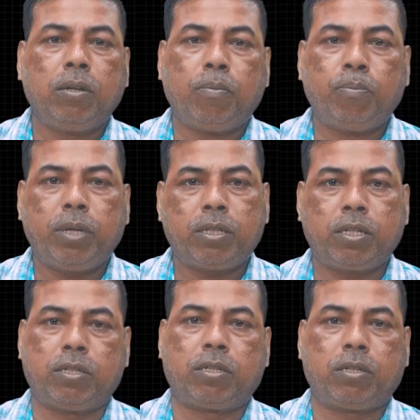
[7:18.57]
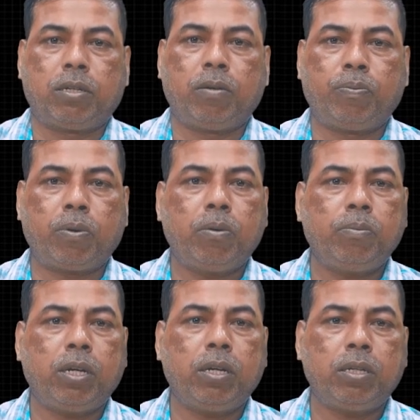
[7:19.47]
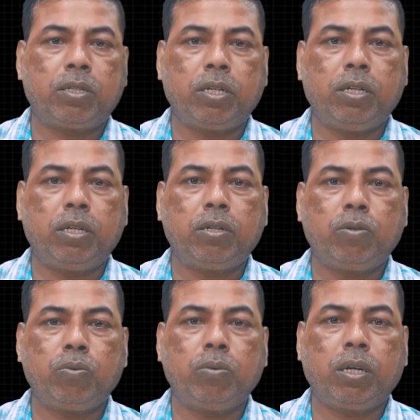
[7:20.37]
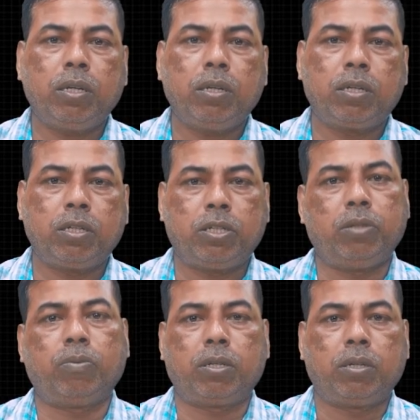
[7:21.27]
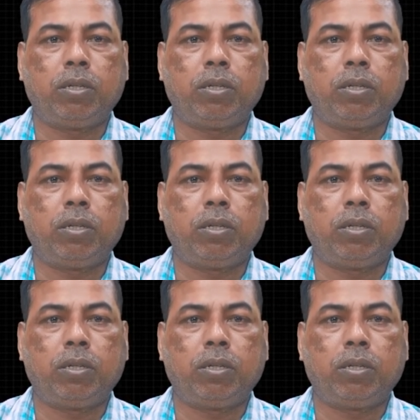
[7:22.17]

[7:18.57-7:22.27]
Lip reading: message from the sender to the receiver.